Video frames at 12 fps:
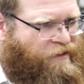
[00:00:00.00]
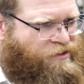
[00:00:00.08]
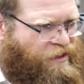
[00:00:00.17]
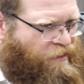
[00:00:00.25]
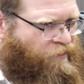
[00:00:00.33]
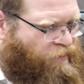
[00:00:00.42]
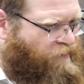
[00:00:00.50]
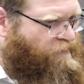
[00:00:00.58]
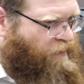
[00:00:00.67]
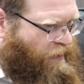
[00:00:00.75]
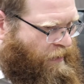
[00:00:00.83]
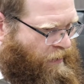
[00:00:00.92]

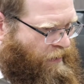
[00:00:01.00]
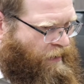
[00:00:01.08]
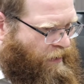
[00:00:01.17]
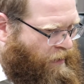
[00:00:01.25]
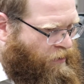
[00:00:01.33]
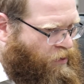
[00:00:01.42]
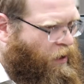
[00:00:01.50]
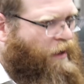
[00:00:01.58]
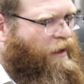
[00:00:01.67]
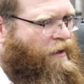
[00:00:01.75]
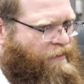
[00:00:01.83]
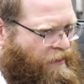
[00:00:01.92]
a
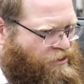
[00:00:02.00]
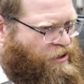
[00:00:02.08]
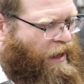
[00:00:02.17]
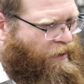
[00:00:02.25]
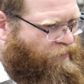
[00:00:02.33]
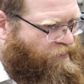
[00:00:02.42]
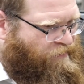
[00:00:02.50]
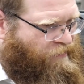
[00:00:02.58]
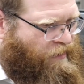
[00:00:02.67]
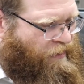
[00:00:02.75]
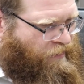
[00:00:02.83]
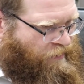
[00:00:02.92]
koyach that Shachris,
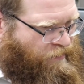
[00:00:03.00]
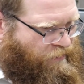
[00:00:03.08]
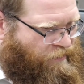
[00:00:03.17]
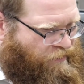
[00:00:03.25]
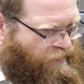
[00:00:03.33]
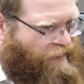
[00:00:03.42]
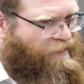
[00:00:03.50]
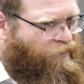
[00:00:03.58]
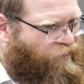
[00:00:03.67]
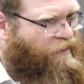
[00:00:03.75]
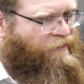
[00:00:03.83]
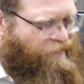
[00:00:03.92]

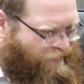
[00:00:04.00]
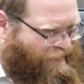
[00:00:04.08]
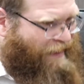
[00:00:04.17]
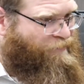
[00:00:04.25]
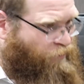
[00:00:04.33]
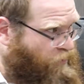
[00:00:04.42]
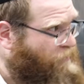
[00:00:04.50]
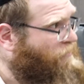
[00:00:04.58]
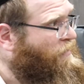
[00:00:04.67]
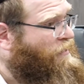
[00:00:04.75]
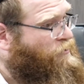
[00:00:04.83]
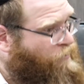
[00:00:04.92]
that's what you
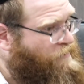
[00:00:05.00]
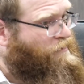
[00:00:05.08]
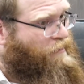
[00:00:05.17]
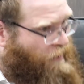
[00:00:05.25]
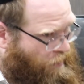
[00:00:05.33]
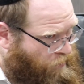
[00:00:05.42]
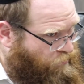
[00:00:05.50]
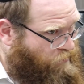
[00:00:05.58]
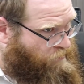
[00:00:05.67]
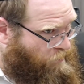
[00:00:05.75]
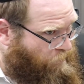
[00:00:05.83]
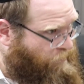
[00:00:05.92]
see, that there
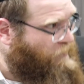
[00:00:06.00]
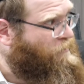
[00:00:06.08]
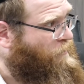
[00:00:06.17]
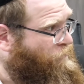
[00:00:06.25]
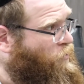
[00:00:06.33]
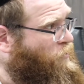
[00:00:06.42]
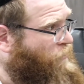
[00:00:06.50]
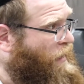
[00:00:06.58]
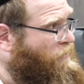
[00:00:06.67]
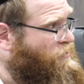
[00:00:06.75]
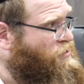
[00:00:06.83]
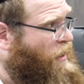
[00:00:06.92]
is an ability of going
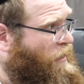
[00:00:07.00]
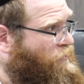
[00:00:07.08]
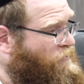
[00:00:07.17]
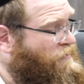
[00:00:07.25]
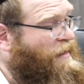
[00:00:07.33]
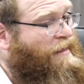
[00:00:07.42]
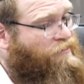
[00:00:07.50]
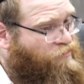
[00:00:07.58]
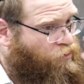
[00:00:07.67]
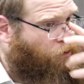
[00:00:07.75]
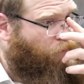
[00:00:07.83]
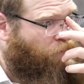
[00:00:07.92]
back to Shachris in
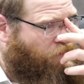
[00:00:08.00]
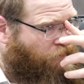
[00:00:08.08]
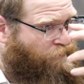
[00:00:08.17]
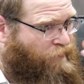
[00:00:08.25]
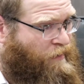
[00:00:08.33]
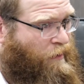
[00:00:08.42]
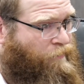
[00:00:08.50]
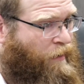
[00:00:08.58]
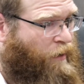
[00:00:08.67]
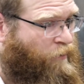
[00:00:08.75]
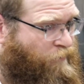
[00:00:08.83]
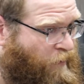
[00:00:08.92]
terms of Mincha
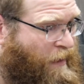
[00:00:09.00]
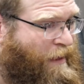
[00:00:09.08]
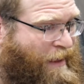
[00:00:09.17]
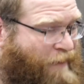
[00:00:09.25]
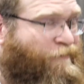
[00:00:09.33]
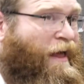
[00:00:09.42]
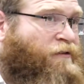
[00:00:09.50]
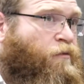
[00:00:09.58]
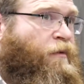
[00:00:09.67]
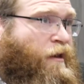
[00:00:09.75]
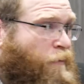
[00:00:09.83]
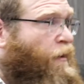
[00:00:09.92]
Ma'ariv. If that's what
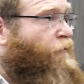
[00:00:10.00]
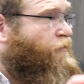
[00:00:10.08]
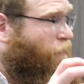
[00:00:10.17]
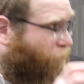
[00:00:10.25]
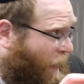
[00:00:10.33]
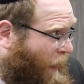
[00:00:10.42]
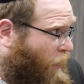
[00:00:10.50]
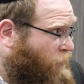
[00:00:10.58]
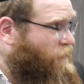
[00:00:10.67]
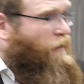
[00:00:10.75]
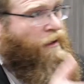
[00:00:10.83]
Mincha Ma'ariv is about,